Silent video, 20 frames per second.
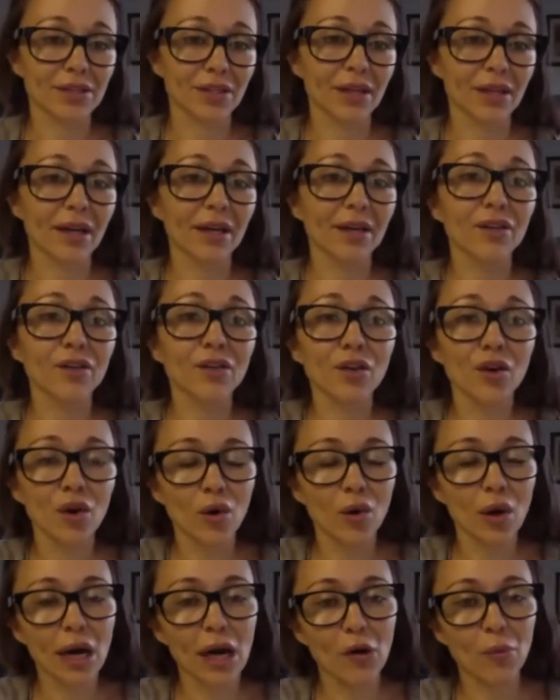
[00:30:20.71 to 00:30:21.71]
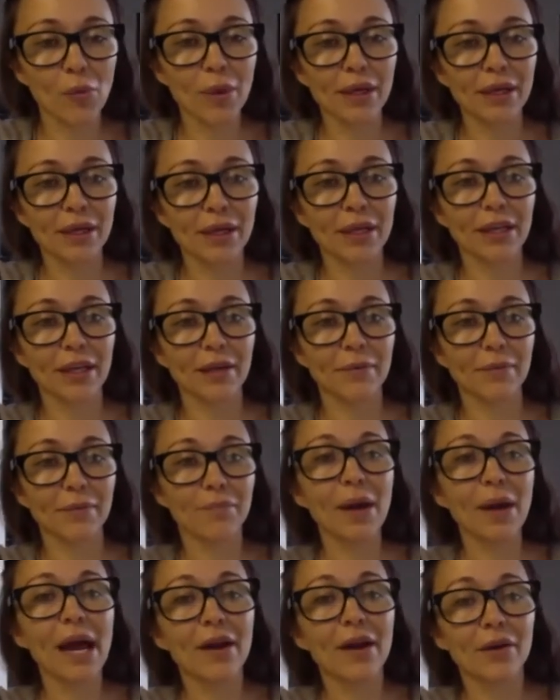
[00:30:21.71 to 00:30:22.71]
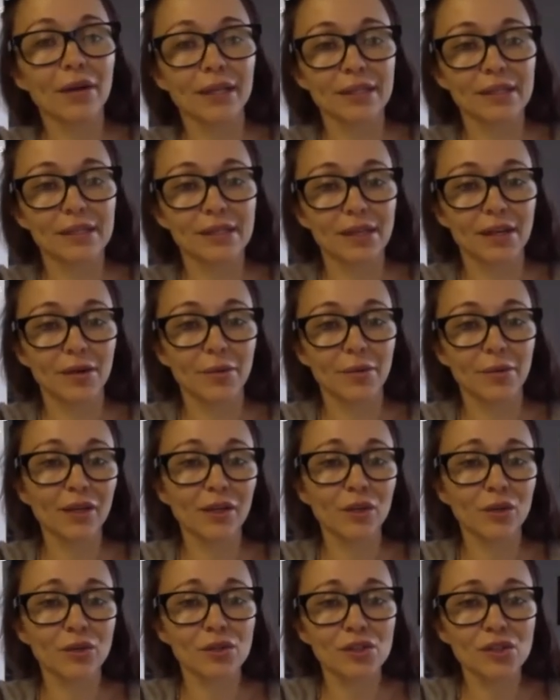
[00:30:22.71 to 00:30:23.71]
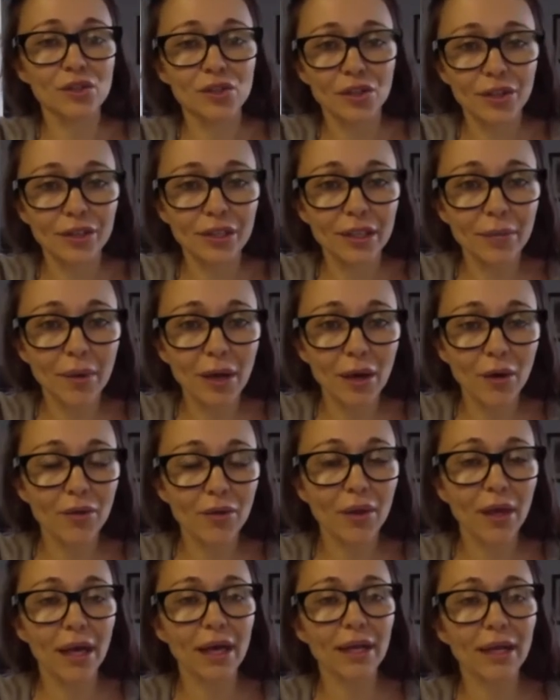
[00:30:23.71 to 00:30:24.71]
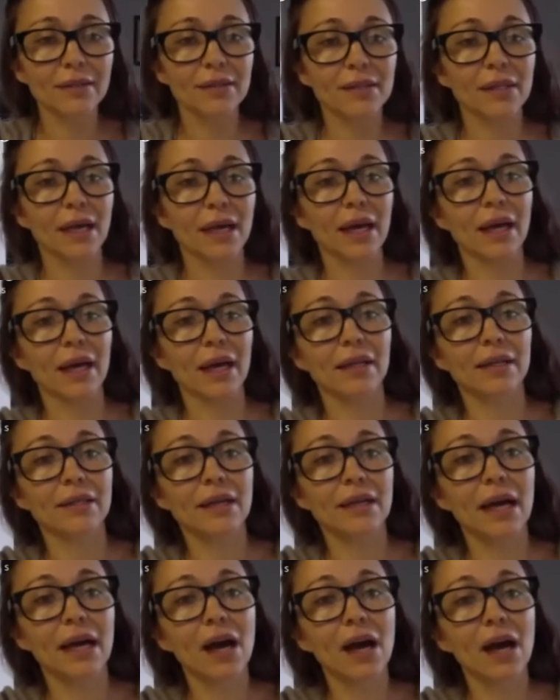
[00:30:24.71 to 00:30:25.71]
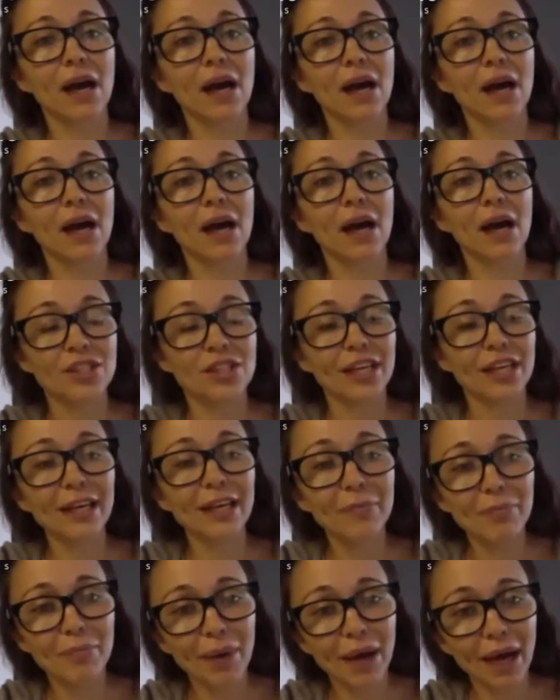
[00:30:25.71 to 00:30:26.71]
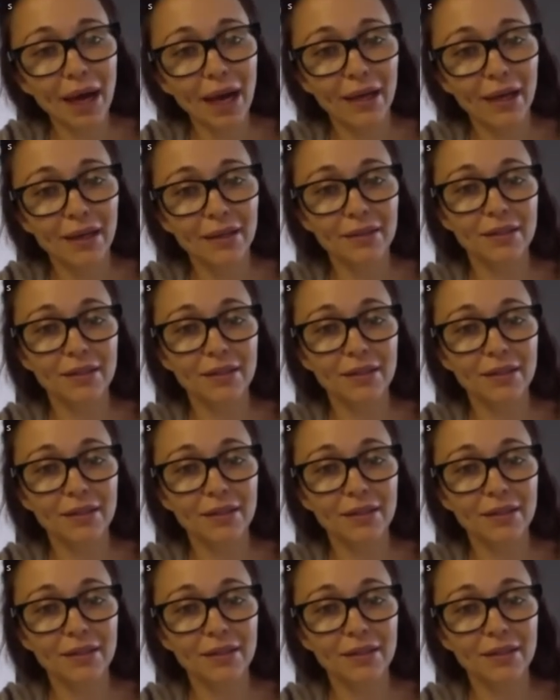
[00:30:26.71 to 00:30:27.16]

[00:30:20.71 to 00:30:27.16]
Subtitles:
And I know how many parents are being concerned about that and how much impact